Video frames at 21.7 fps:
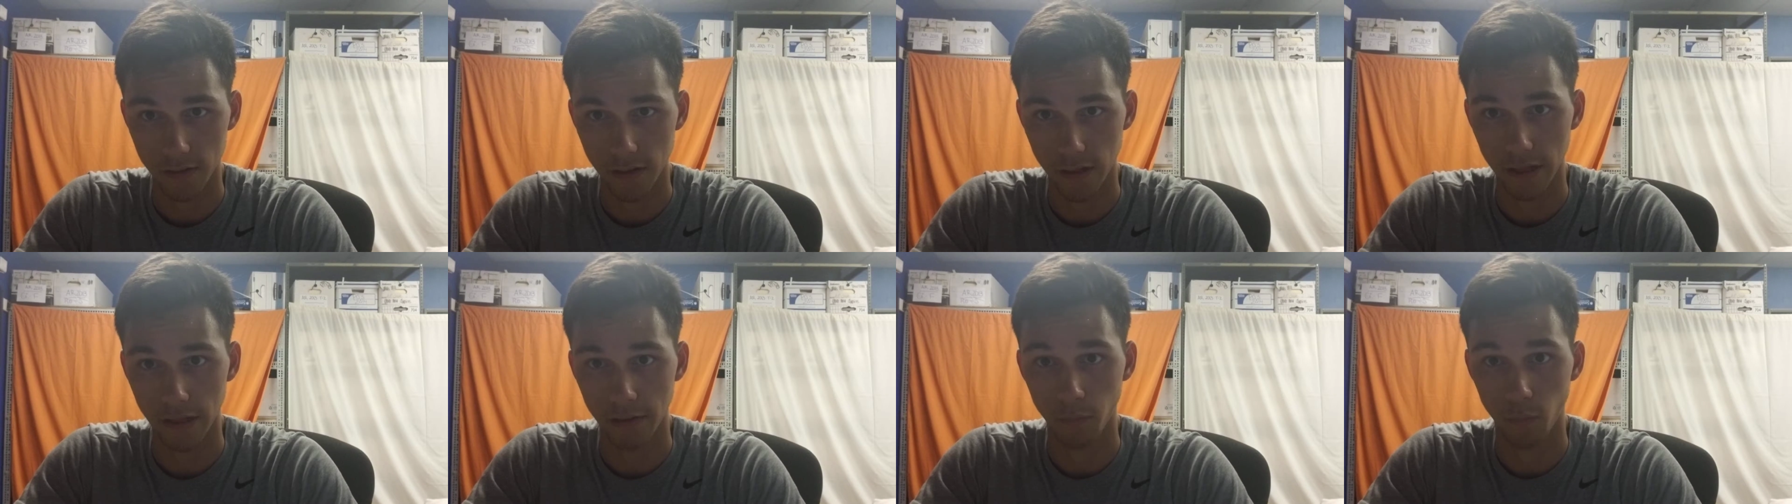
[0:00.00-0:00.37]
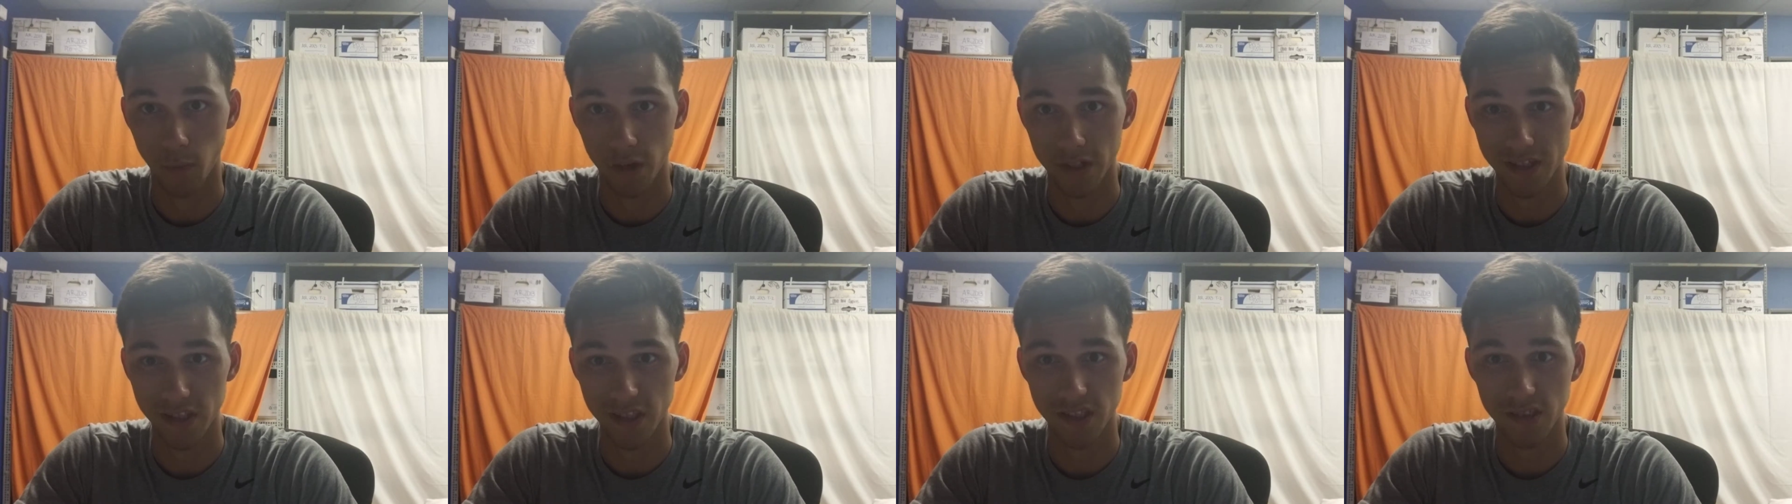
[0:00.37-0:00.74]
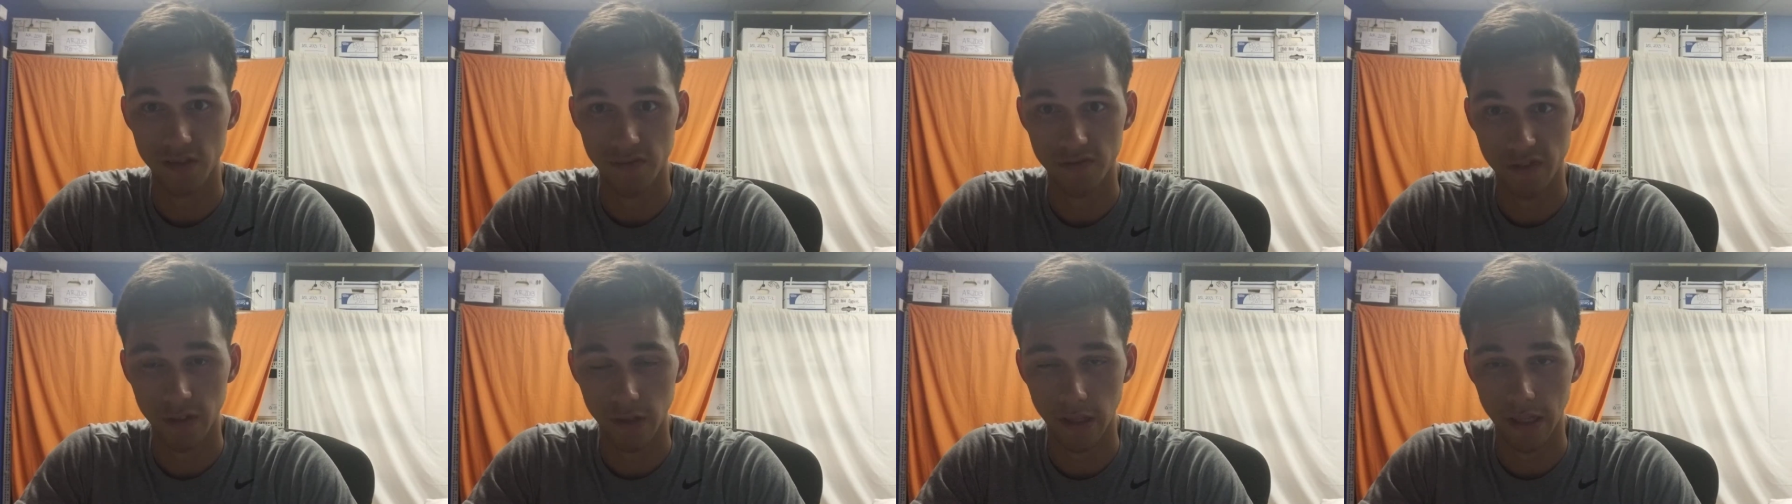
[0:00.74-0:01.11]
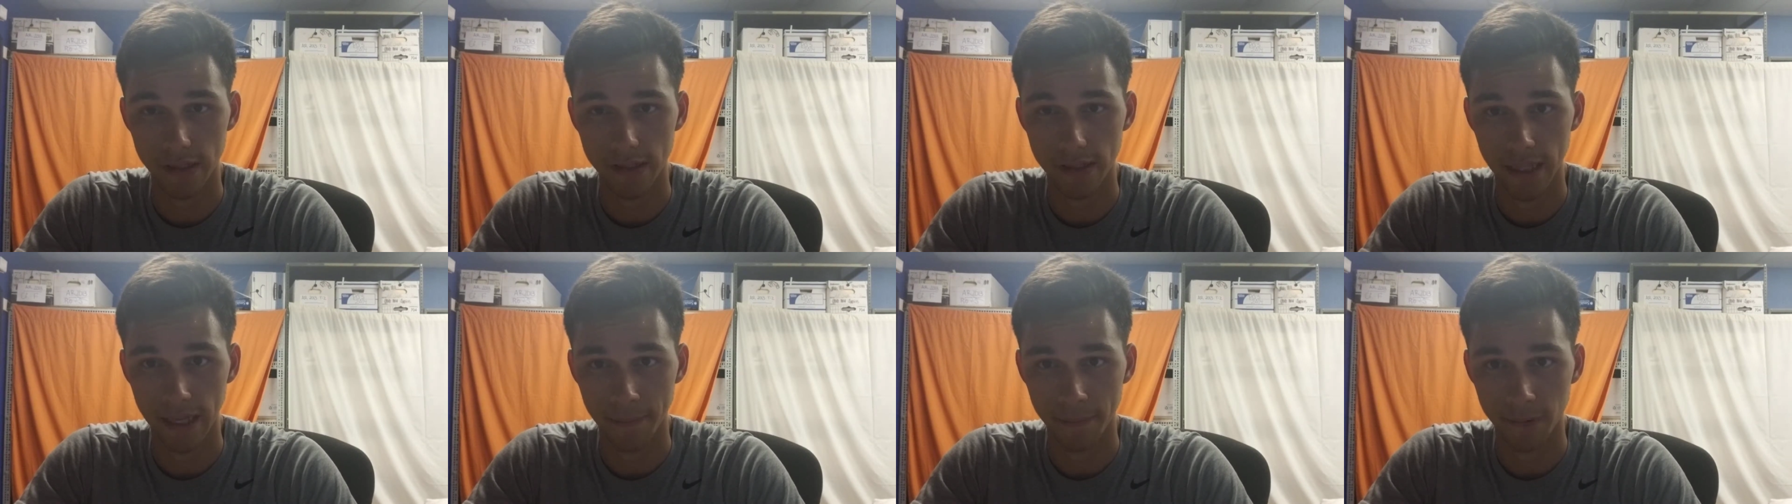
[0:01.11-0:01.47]
and once you fill out
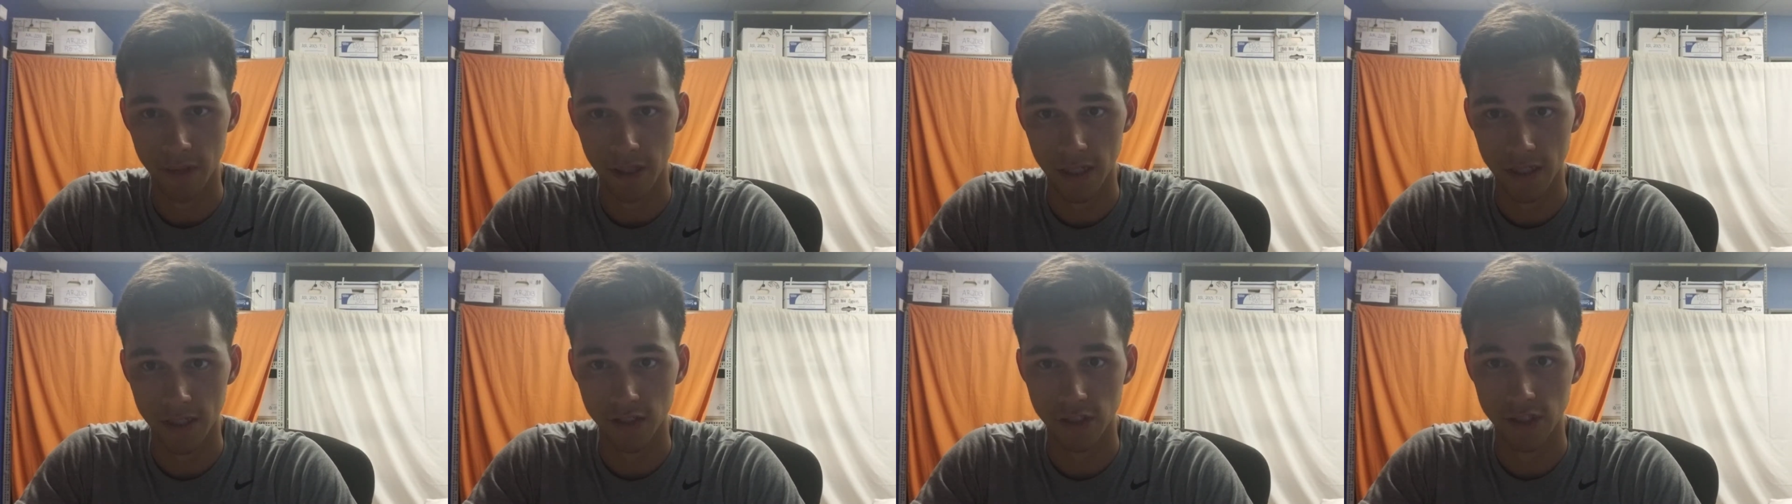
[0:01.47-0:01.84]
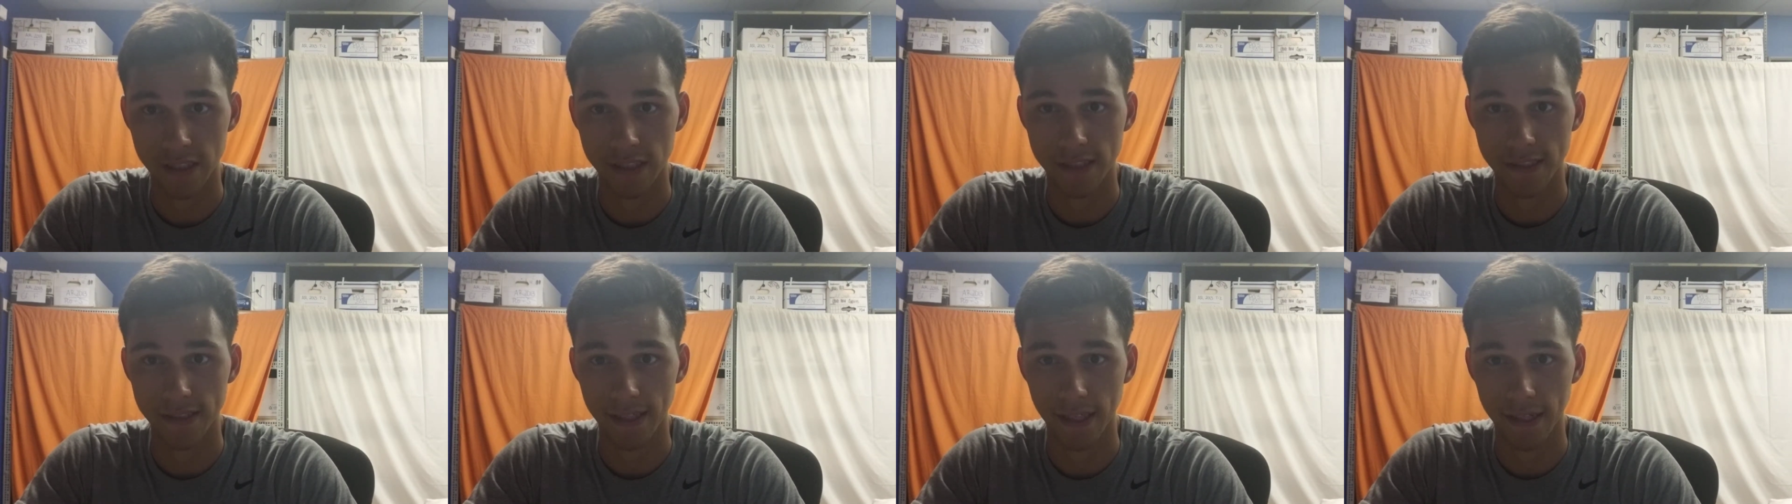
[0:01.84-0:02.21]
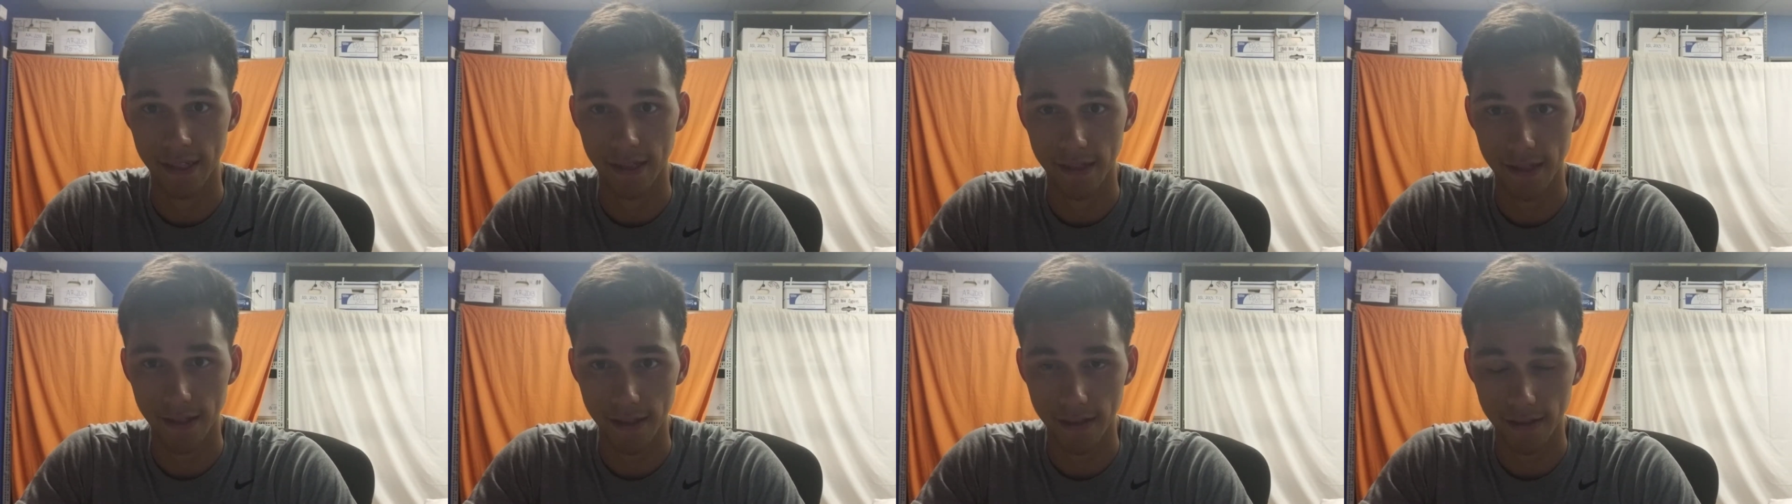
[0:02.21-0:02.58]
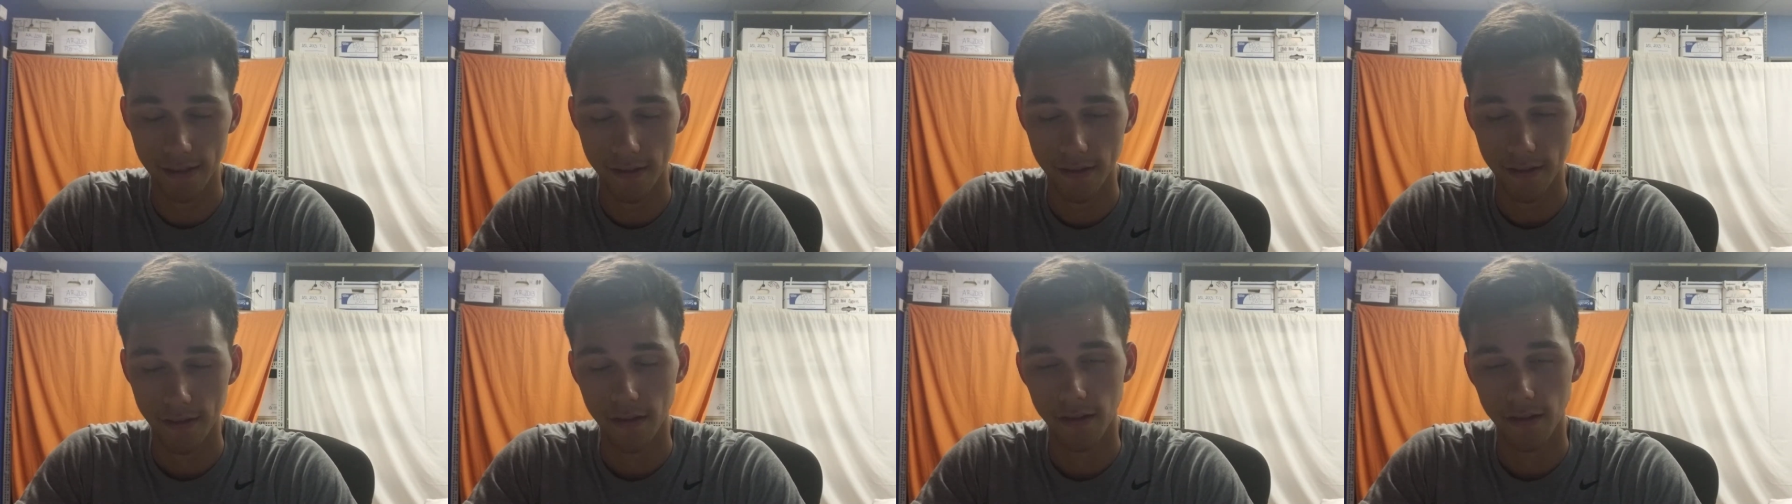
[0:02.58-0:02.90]
the application and send it in,